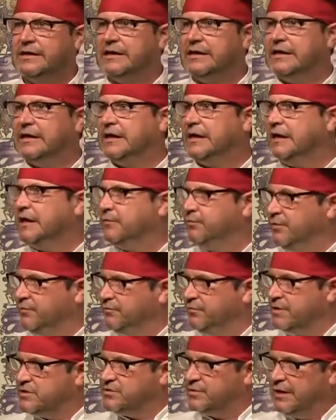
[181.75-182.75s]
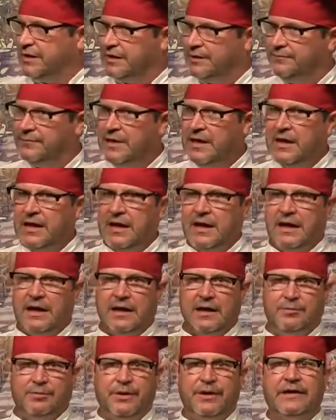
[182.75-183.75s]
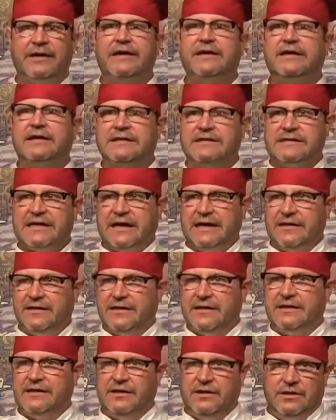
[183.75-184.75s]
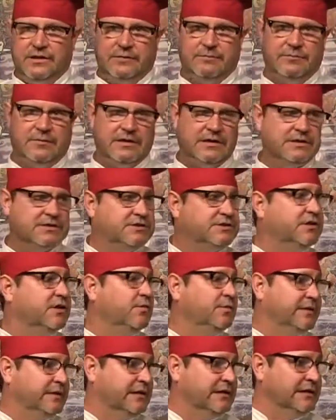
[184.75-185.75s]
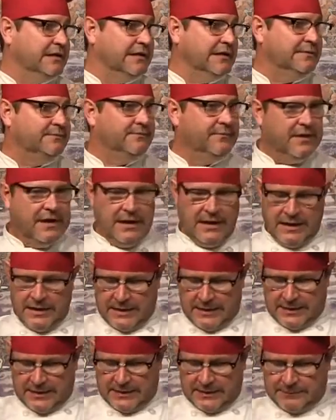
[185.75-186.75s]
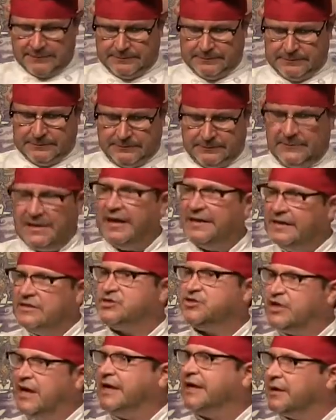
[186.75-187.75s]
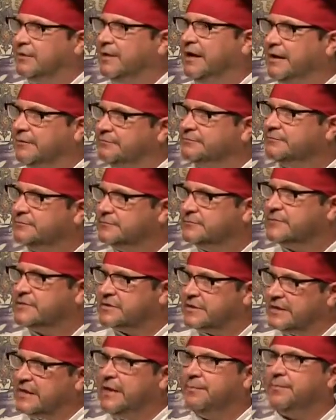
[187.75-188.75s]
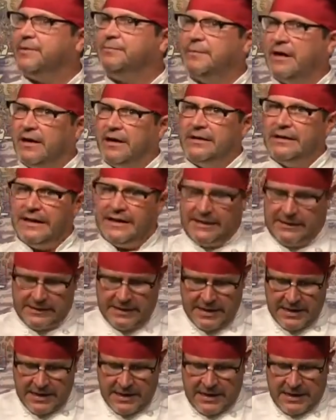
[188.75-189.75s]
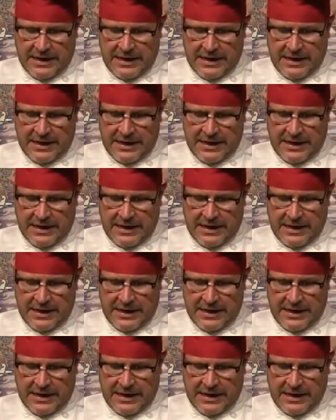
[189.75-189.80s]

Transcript: in the refrigerator. Put it in a container that you can seal with the lid, and then shake it around just to keep it marinated.